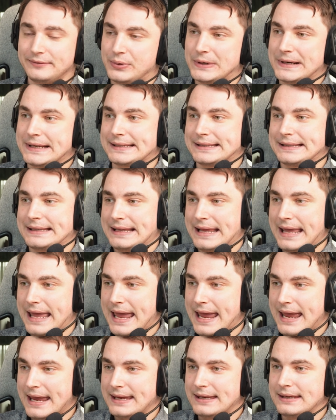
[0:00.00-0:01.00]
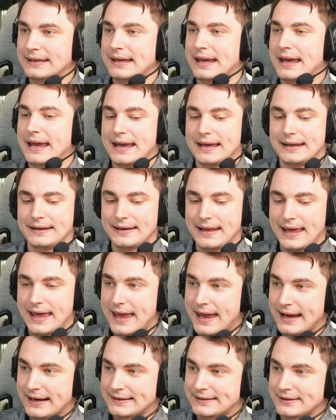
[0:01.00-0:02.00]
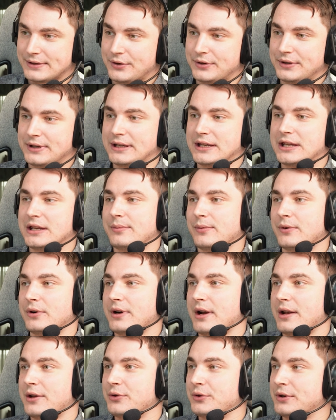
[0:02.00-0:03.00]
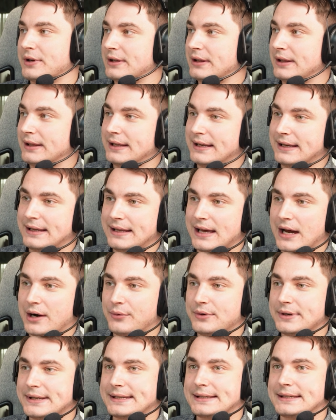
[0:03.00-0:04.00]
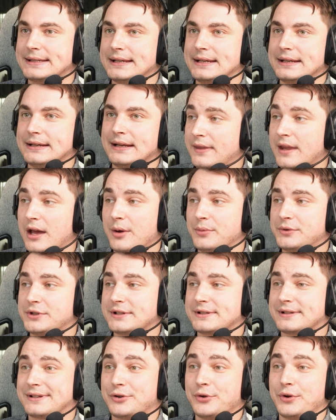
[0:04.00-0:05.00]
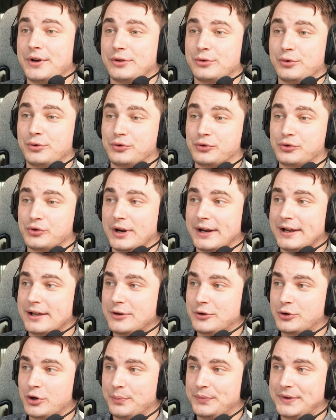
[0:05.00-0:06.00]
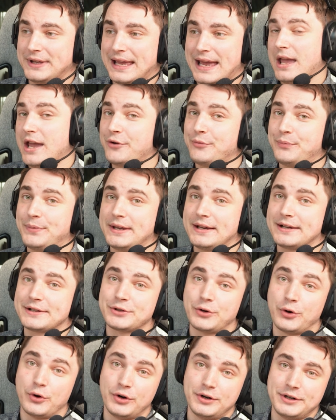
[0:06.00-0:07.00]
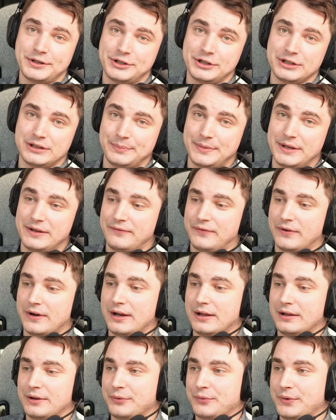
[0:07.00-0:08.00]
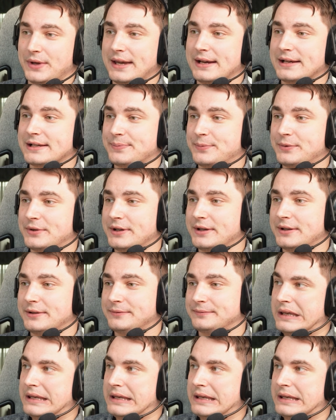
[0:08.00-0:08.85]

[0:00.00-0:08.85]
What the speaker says: Press A and X on the keyboard to clean our scene. Now I'm just going to drag and drop the FBX or GLB file we exported.